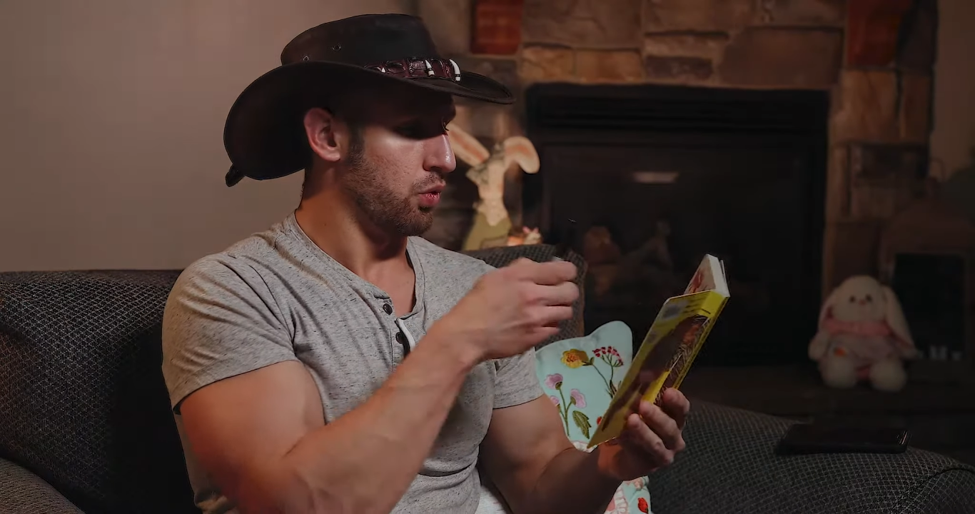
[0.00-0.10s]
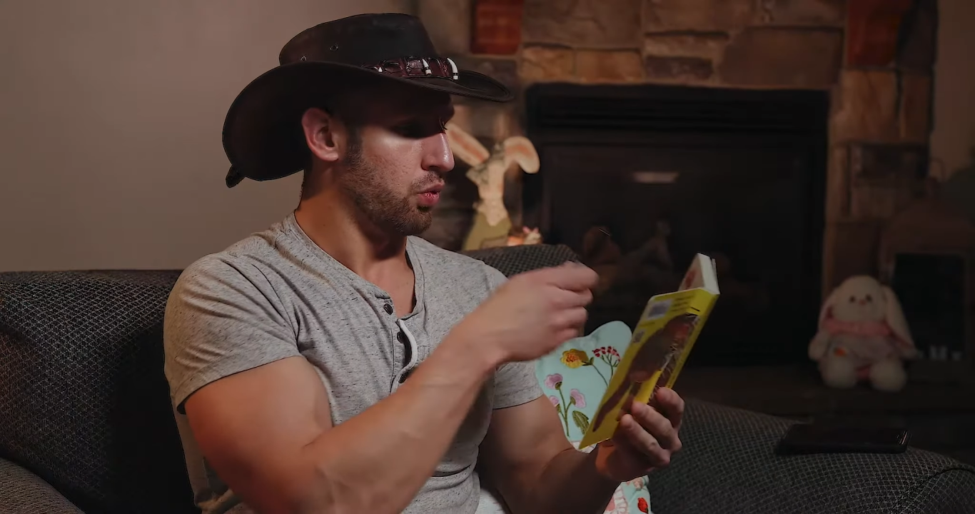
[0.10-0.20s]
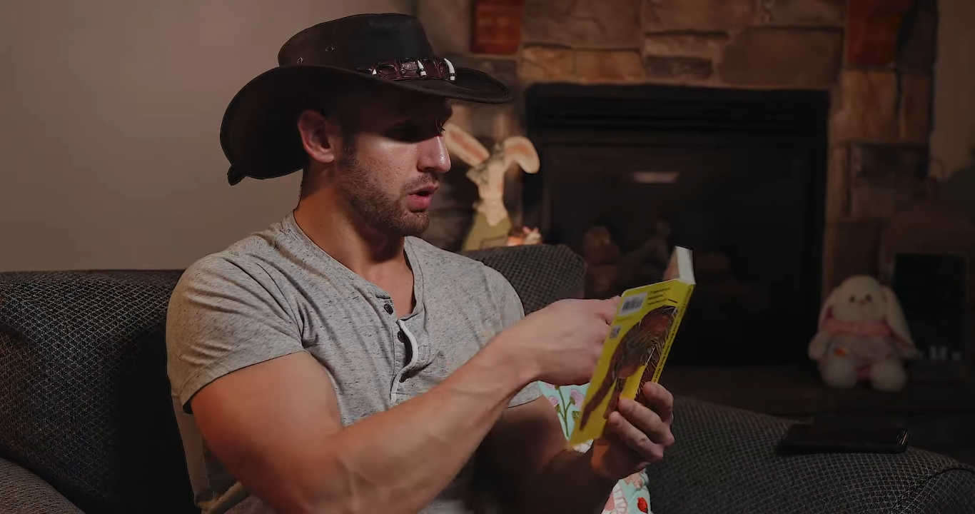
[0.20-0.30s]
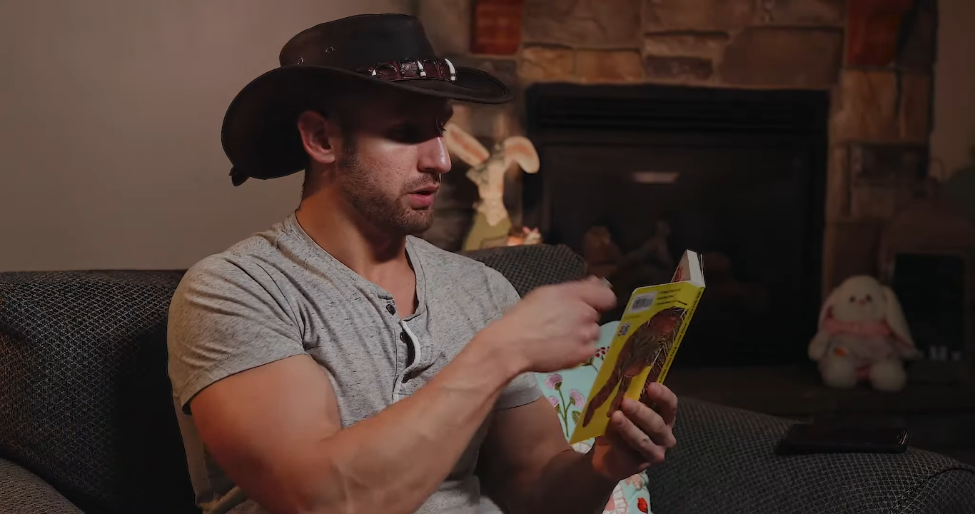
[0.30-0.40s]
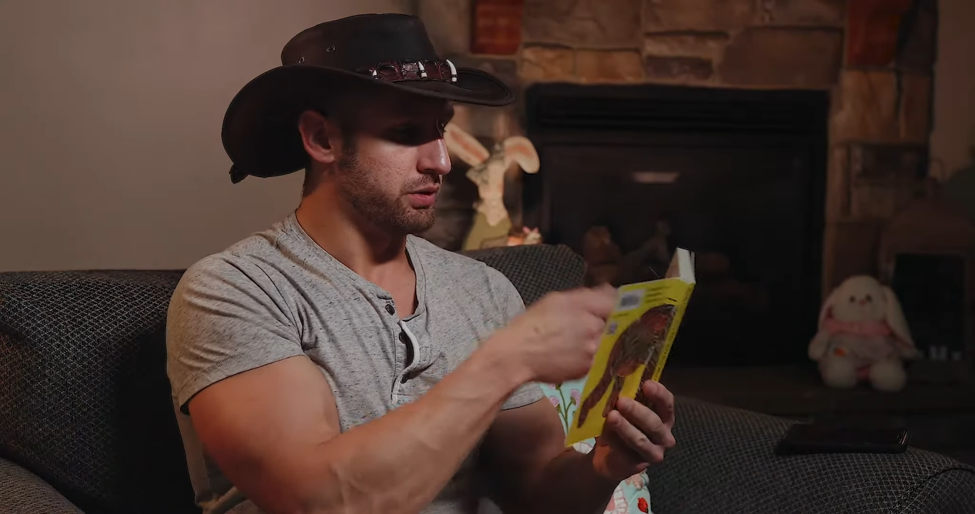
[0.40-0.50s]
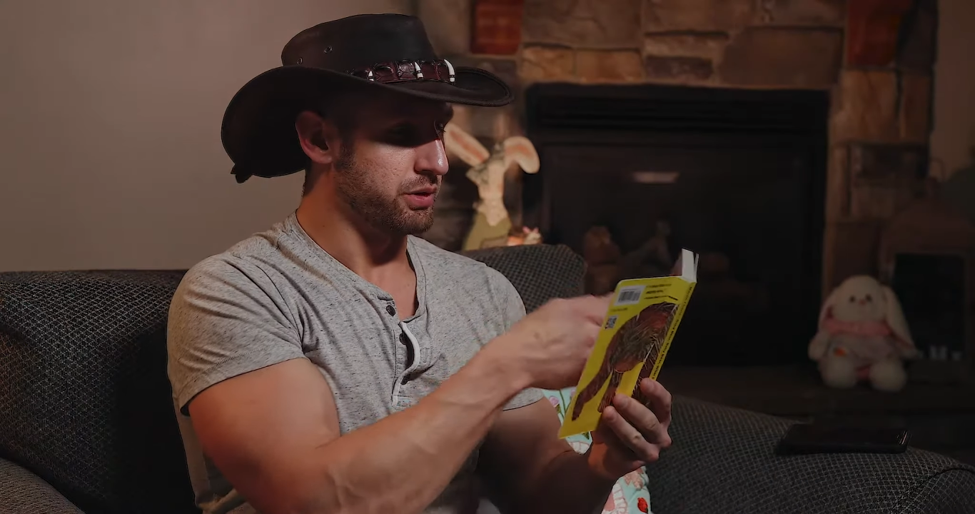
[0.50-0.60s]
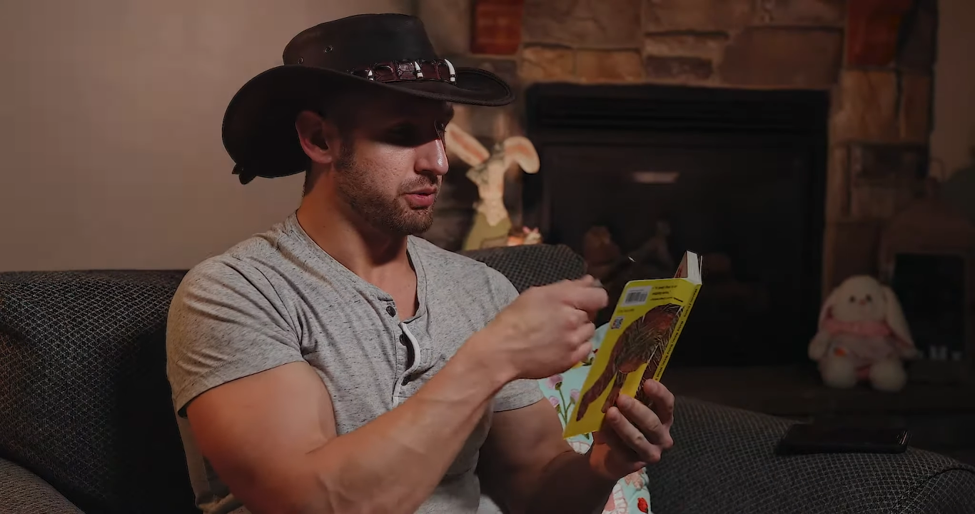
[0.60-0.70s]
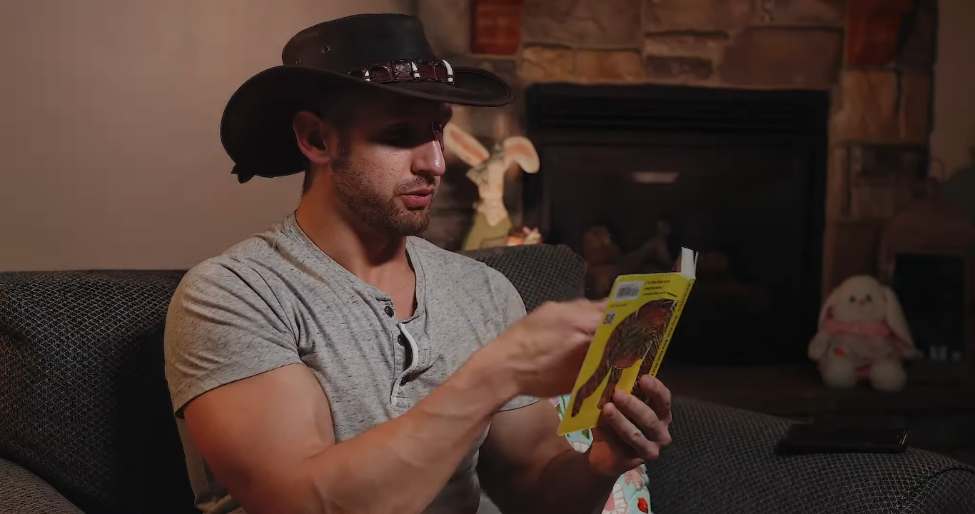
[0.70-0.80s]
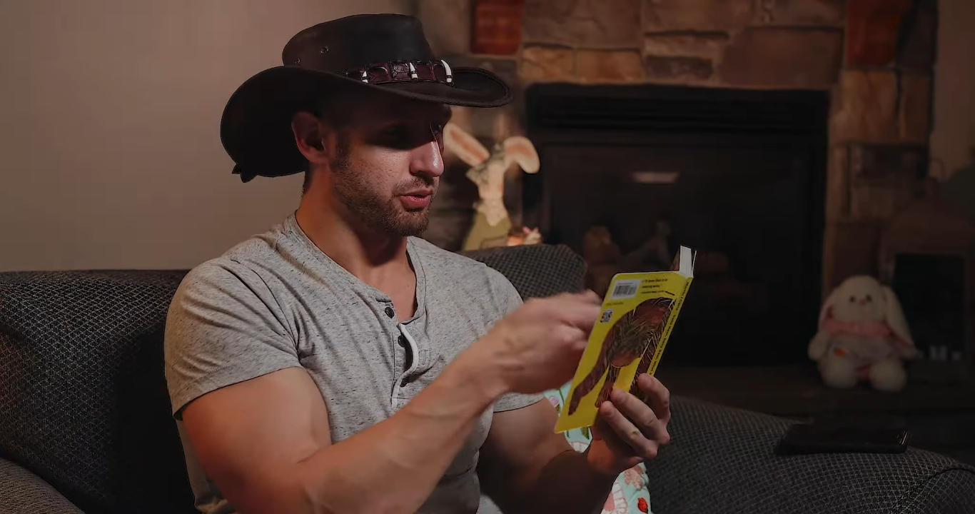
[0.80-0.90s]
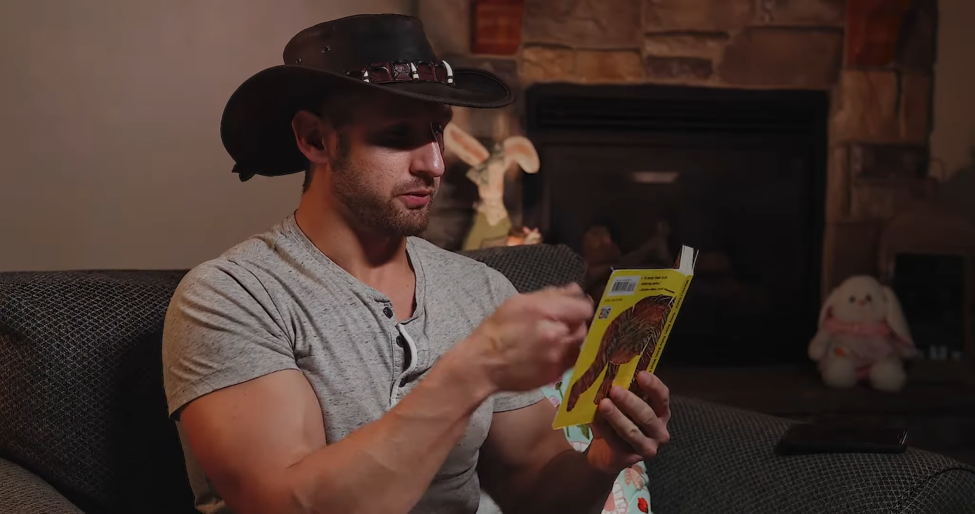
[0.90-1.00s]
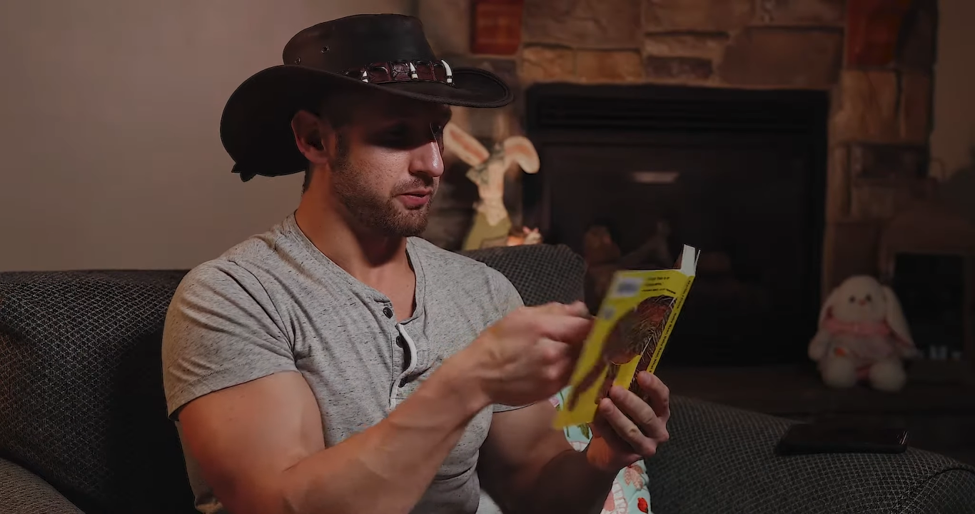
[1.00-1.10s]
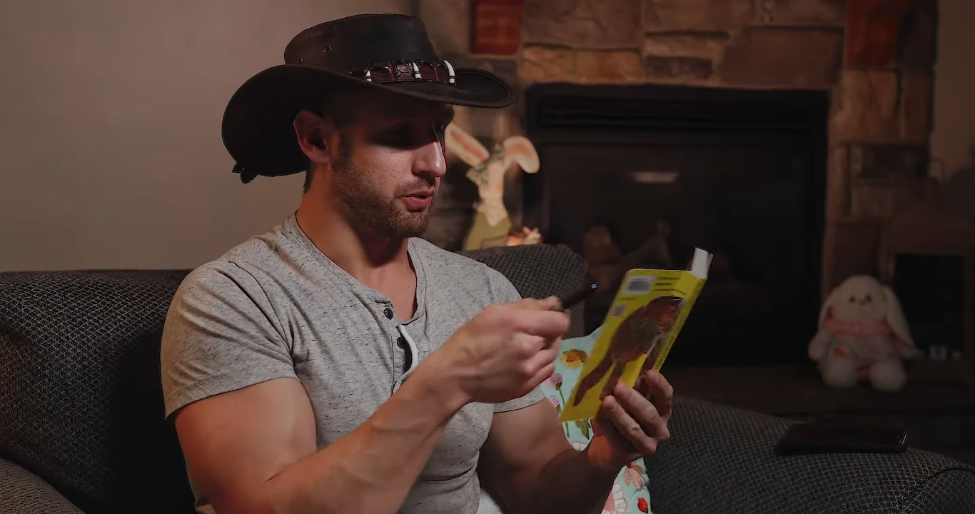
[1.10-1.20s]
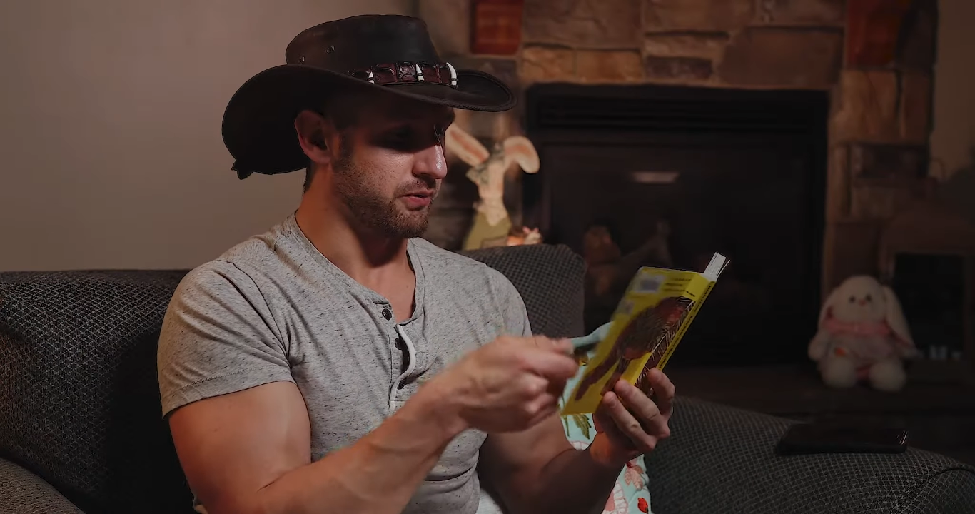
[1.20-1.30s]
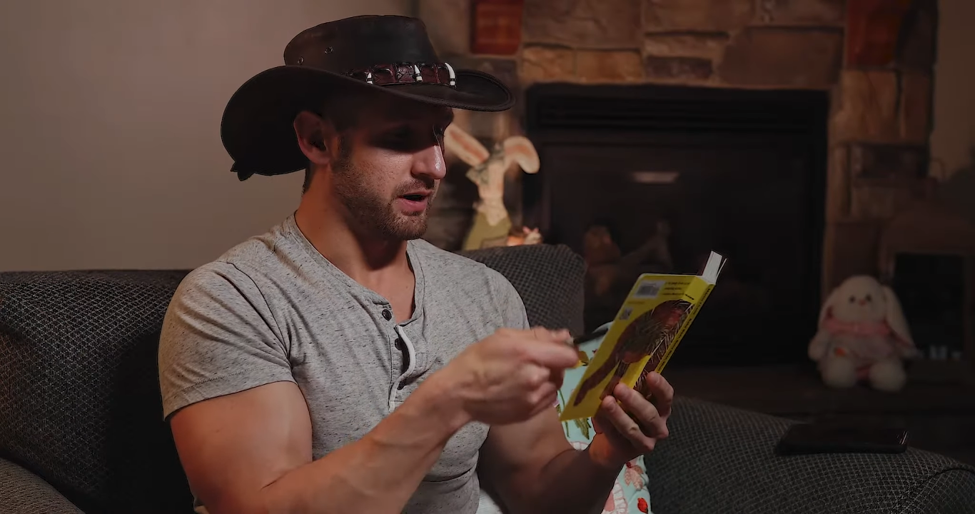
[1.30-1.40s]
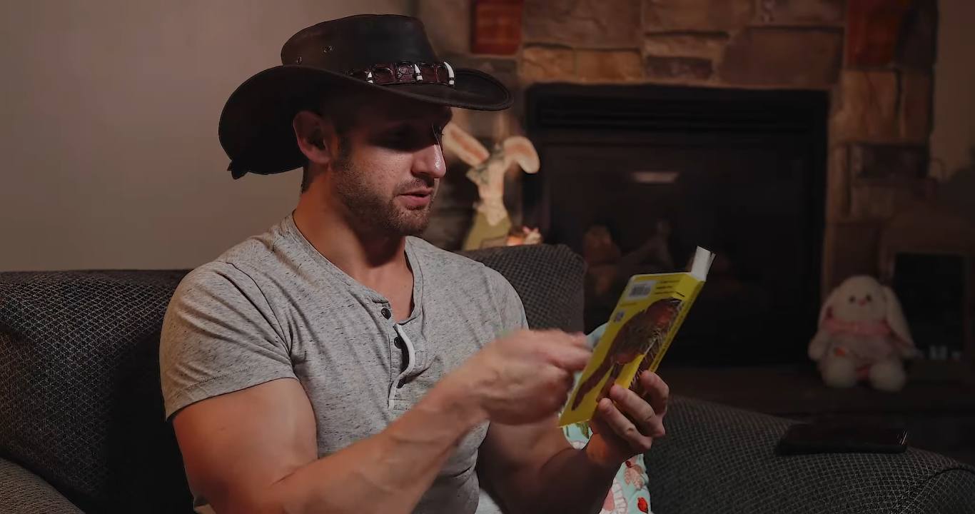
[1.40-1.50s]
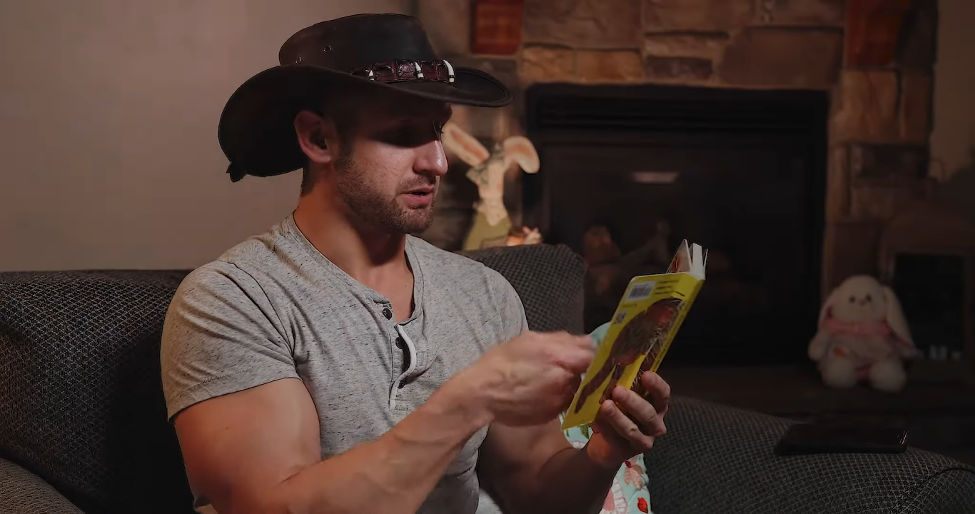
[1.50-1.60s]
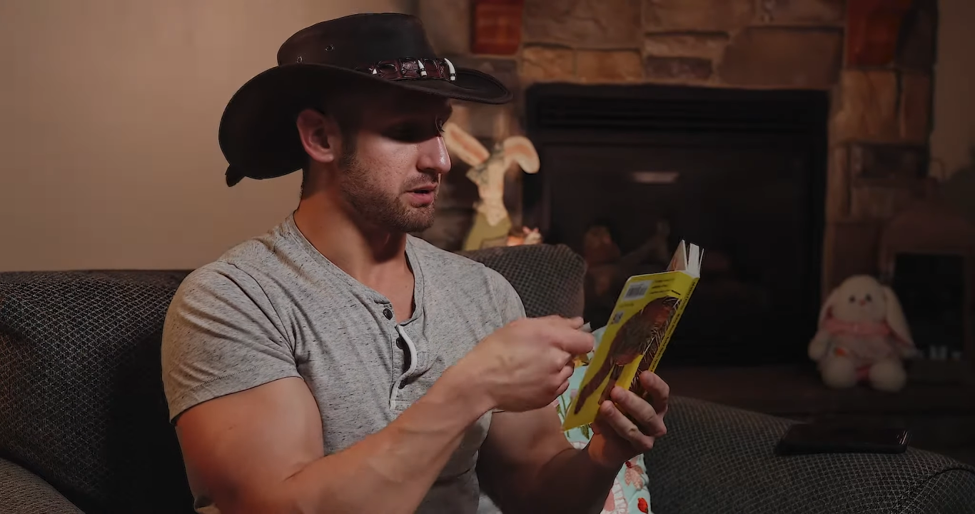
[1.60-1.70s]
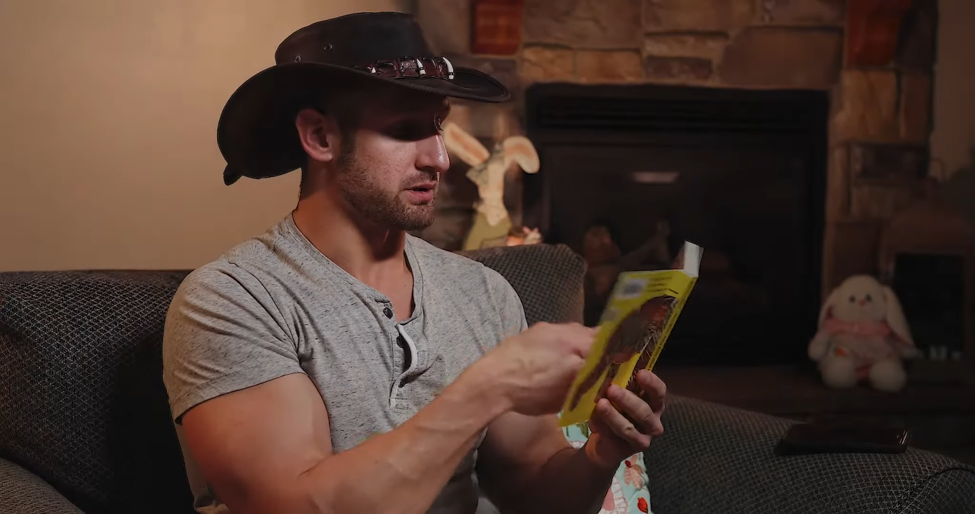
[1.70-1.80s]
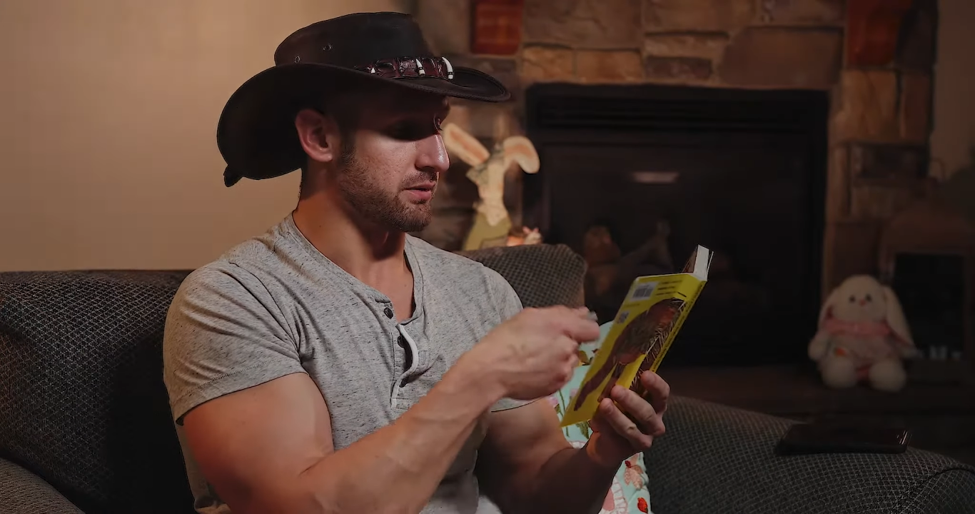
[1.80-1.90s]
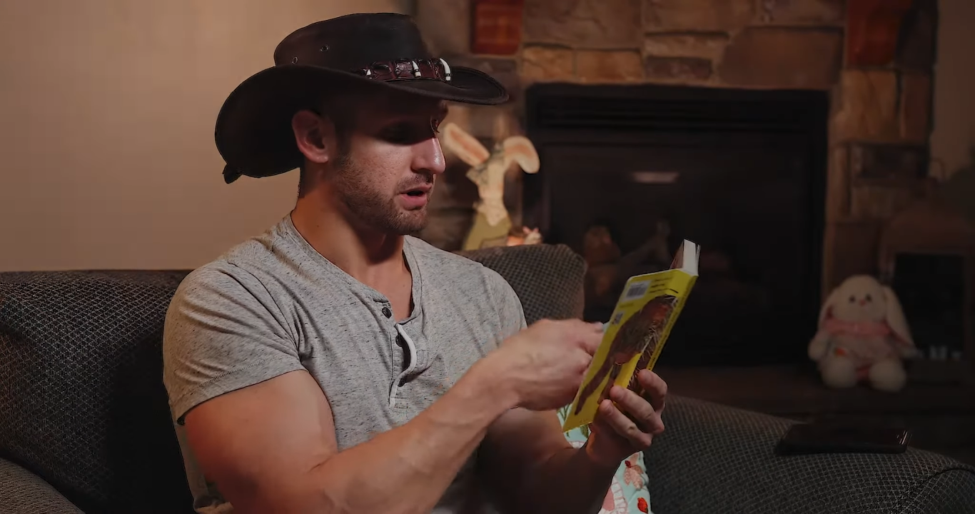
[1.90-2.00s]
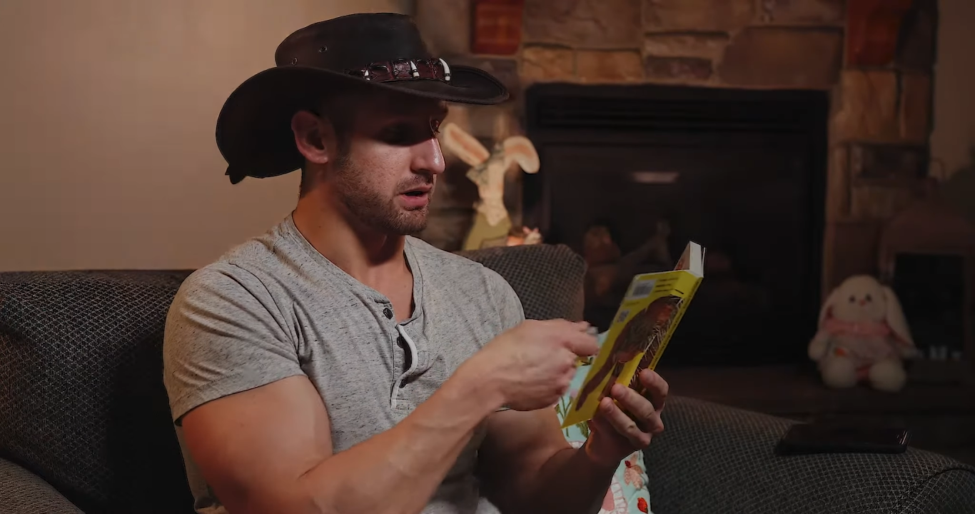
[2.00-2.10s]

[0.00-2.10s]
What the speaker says: 1, 2, 3, 4, 5, 6, 7,